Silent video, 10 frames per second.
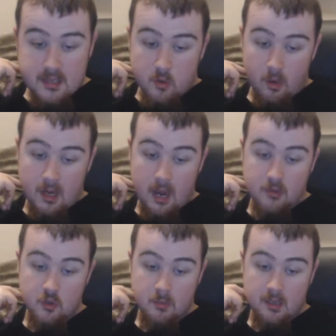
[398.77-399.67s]
Okinawa
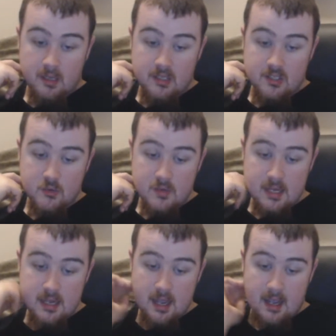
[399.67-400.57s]
soba is unique
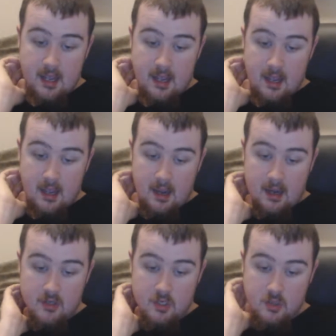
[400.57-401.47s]
in
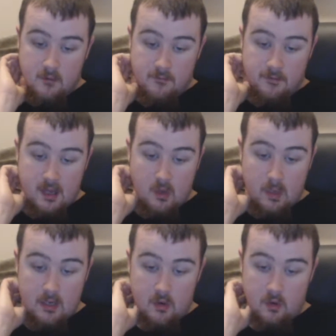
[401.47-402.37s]
its use of thick wheat
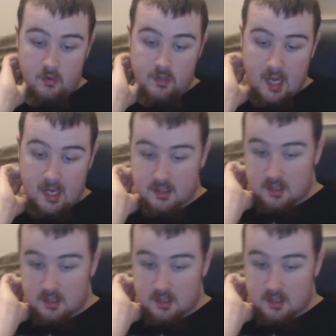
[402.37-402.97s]
noodles and